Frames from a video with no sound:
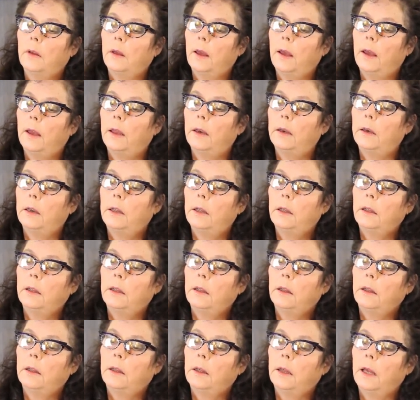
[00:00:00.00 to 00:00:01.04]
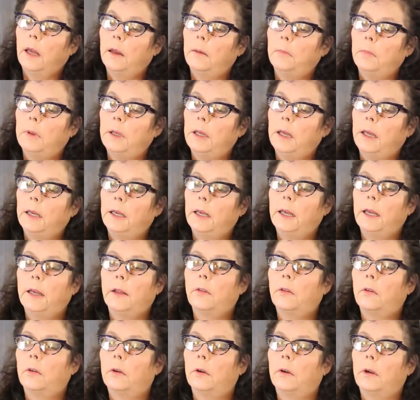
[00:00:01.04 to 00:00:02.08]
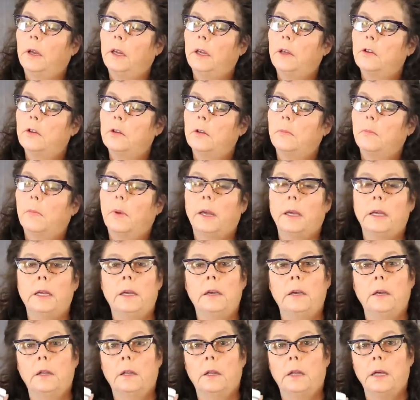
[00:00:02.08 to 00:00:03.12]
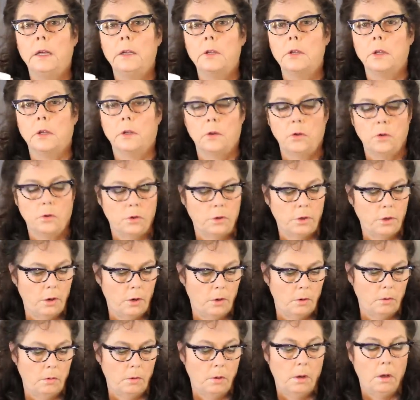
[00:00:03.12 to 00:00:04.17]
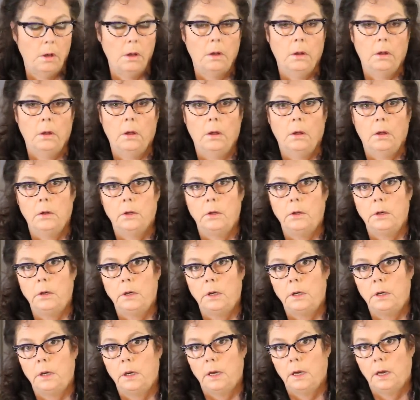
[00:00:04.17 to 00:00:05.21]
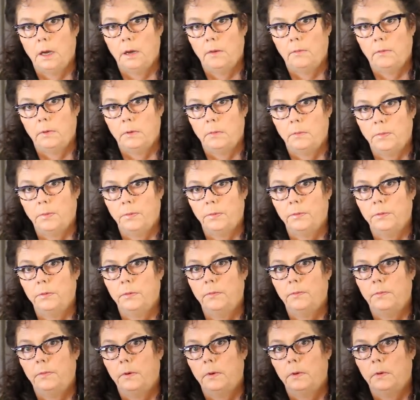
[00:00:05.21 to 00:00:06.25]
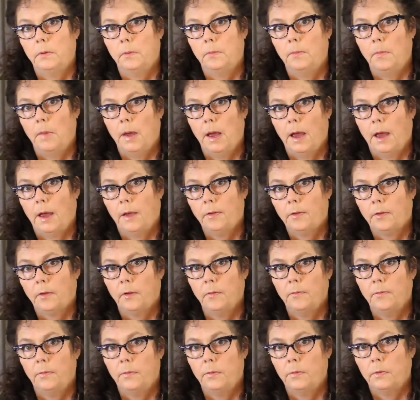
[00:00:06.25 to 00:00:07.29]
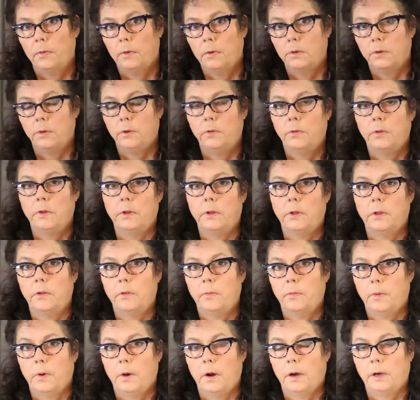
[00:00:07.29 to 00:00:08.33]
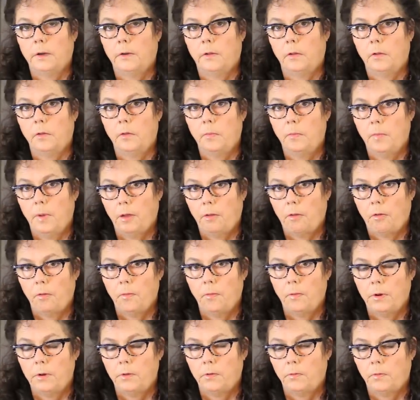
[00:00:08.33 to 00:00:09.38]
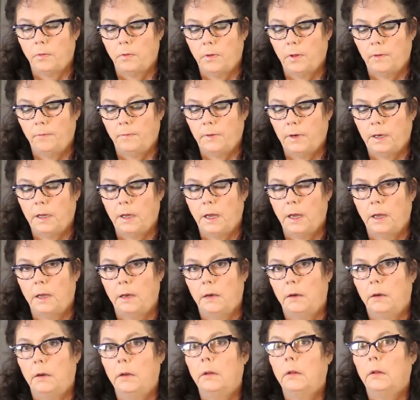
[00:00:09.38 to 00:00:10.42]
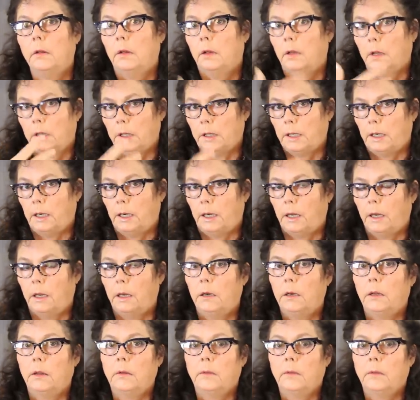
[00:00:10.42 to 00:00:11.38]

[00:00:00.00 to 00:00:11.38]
and can be a cancer agent by inhalation. So you need to have an approved mask for using this product, especially when you're sifting and cleaning it